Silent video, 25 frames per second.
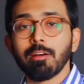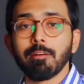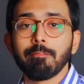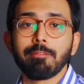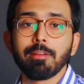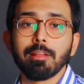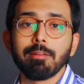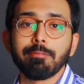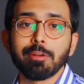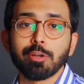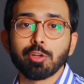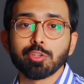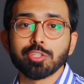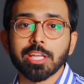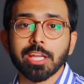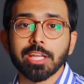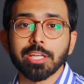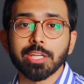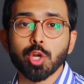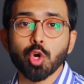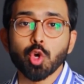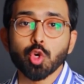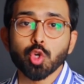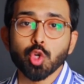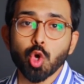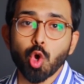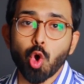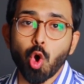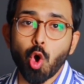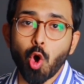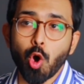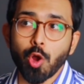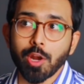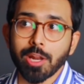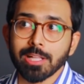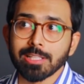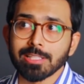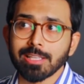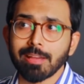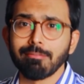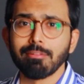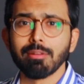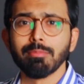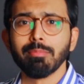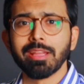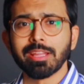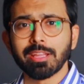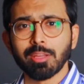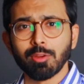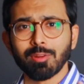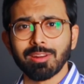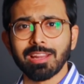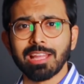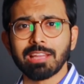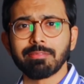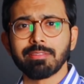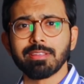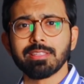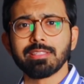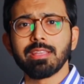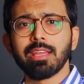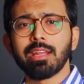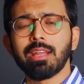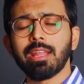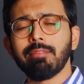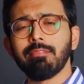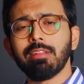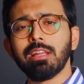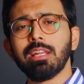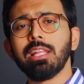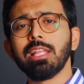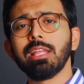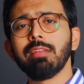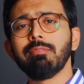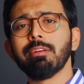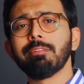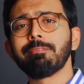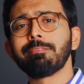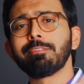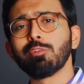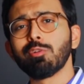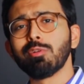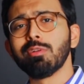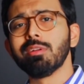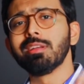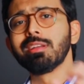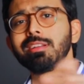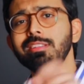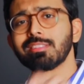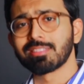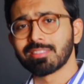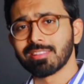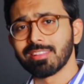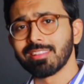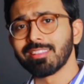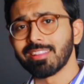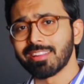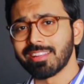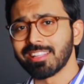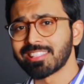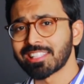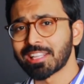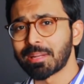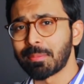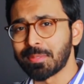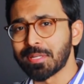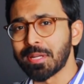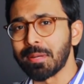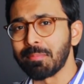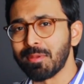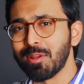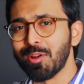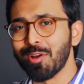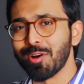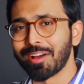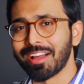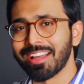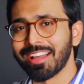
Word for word: Feel free to check it out or else I will make your life easy and I will leave a few links in the description below